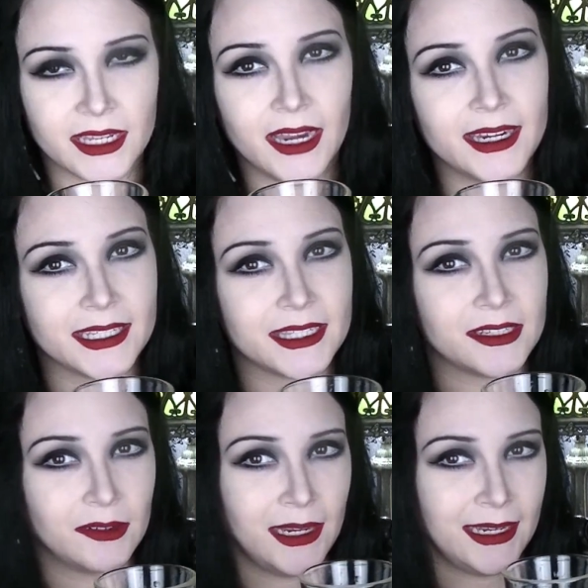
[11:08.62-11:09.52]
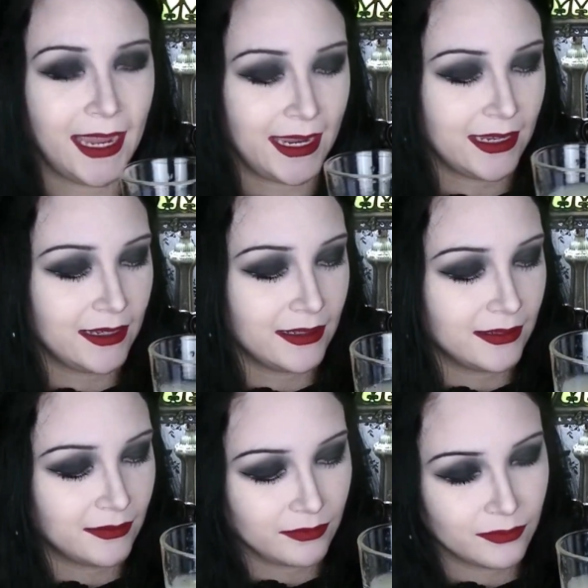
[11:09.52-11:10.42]
not necessarily like
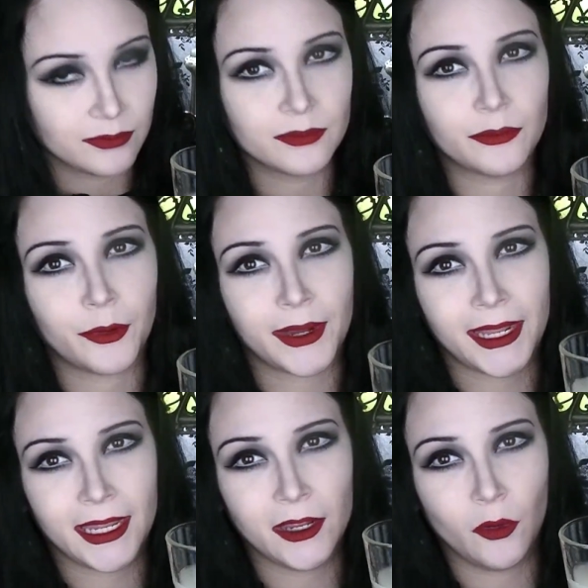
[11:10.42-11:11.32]
pretty